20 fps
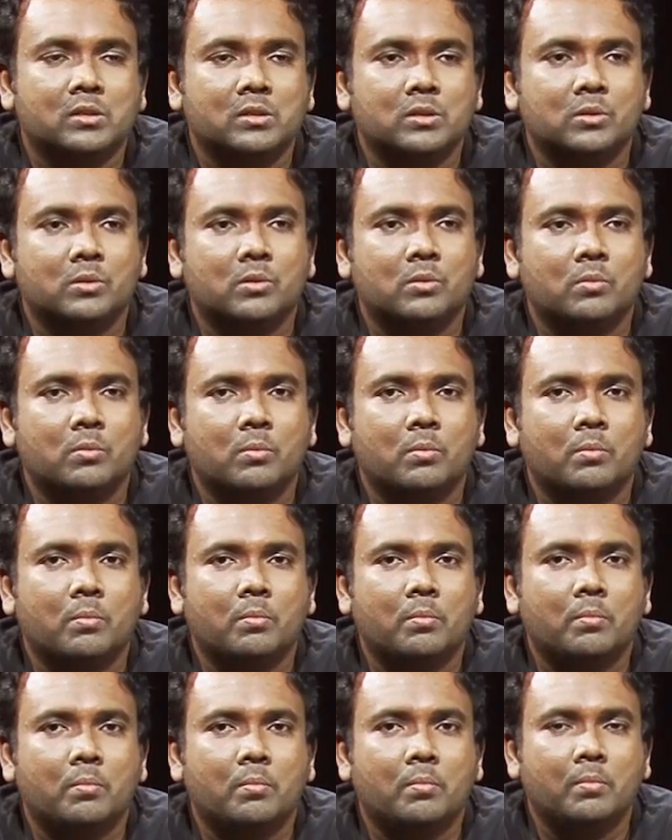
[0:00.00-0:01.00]
So
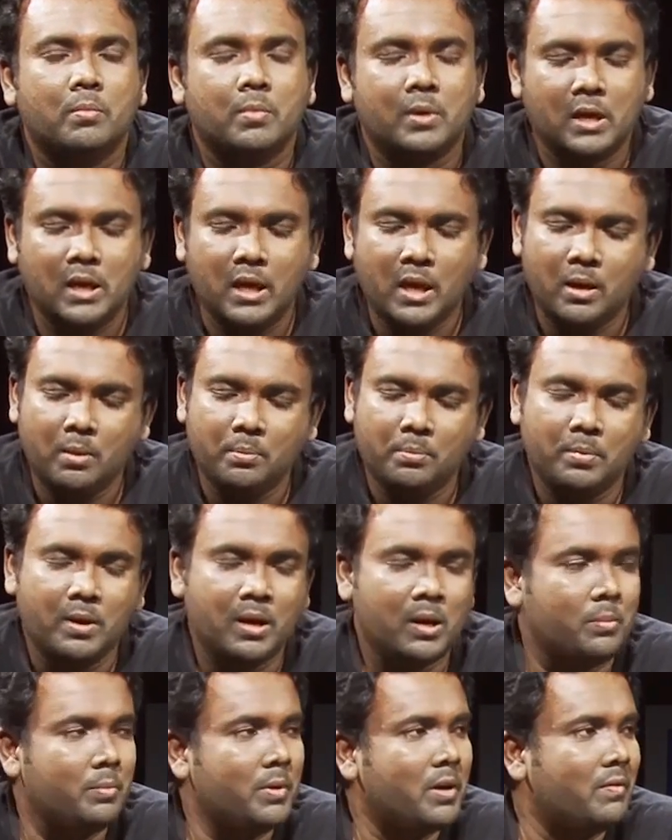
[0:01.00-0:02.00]
keep a
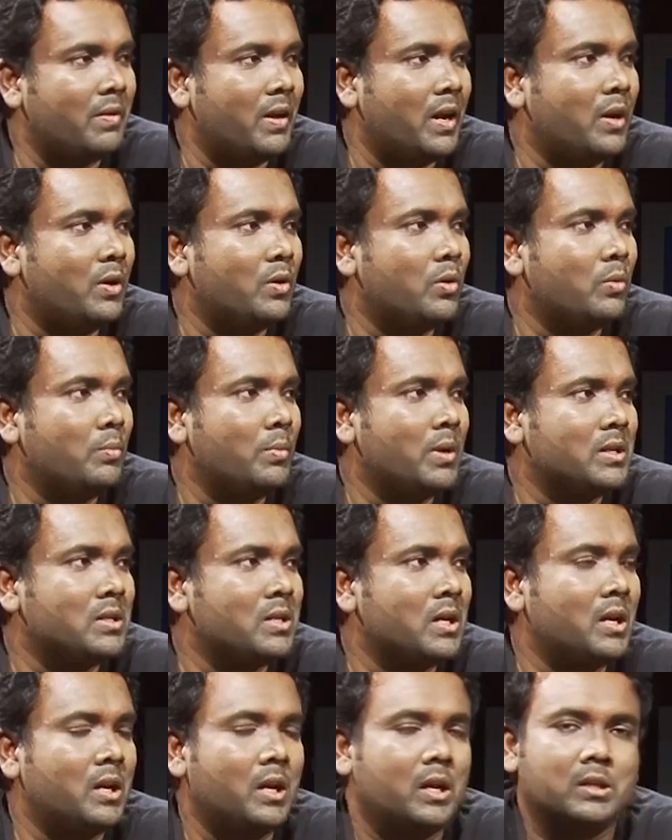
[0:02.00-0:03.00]
little bit of a headroom and
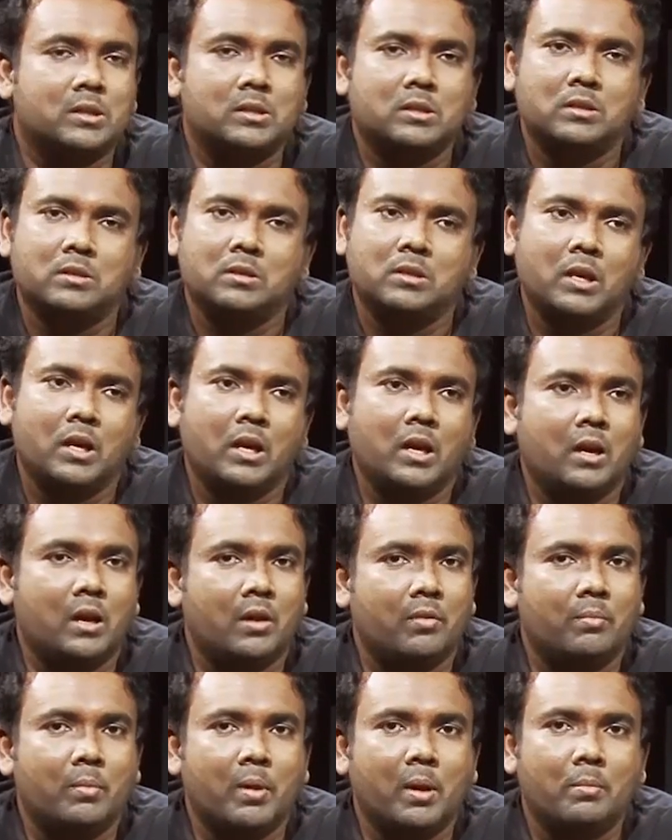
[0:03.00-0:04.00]
say, let's say
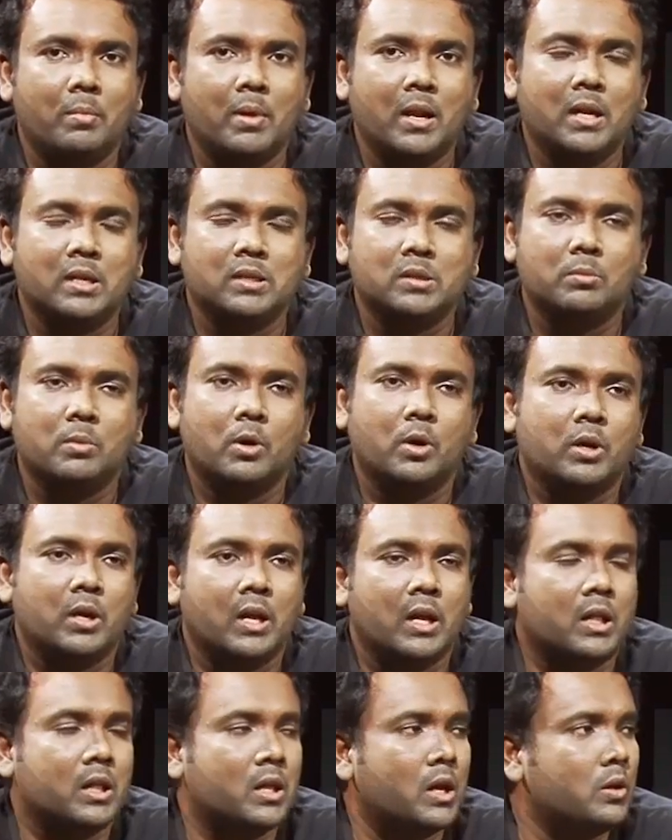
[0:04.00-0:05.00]
if my bill is about
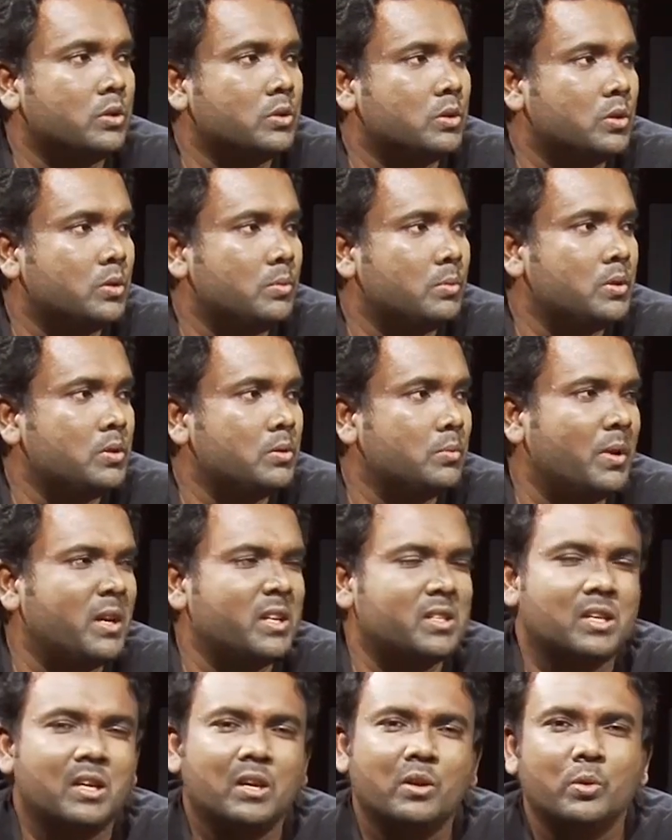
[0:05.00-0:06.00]
10,000 rupees, you
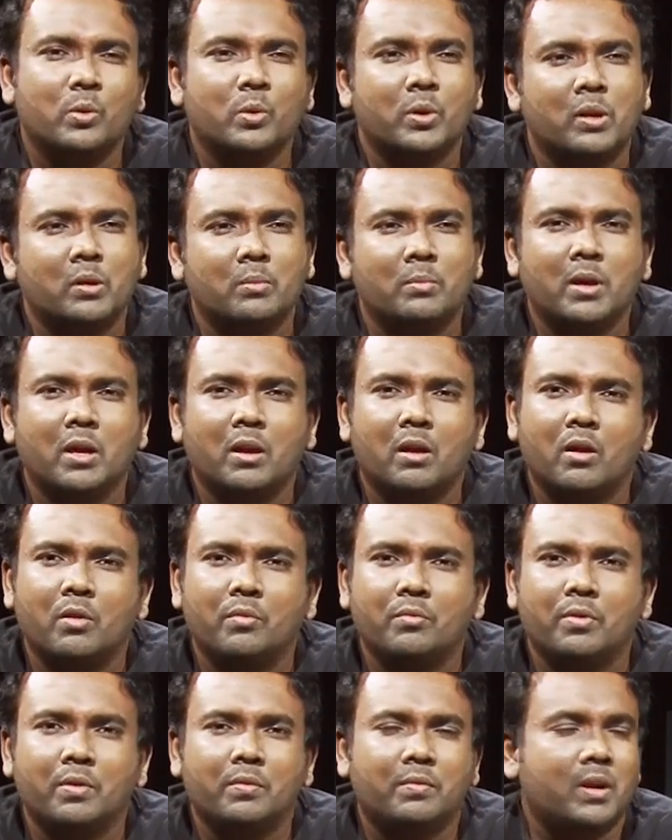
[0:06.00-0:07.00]
might say, no, it will be
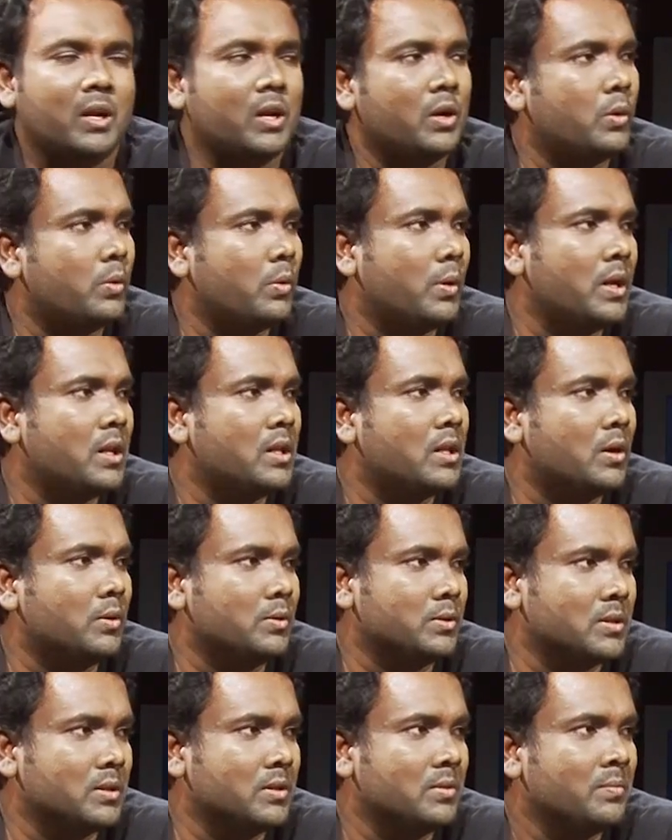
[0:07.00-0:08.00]
around 15 to
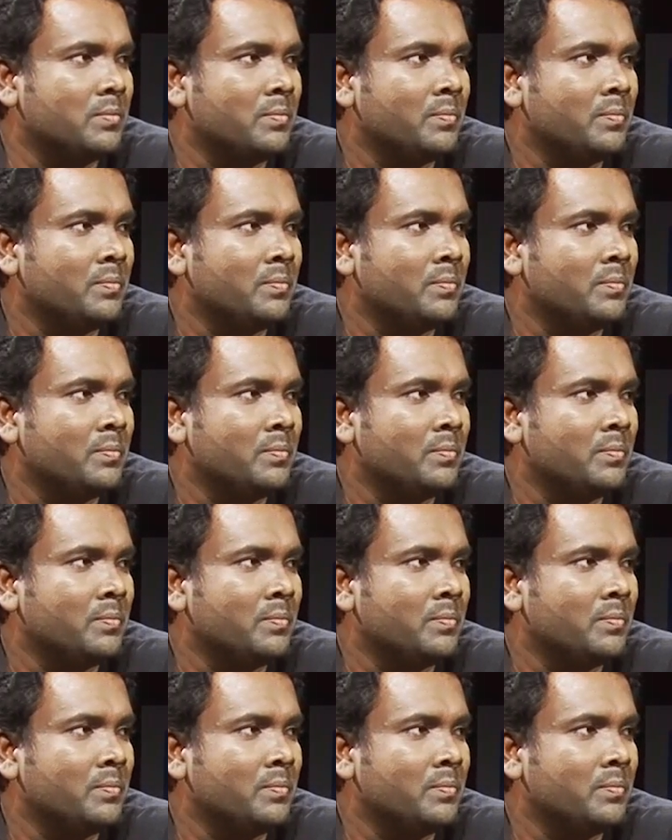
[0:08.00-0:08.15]
20,000.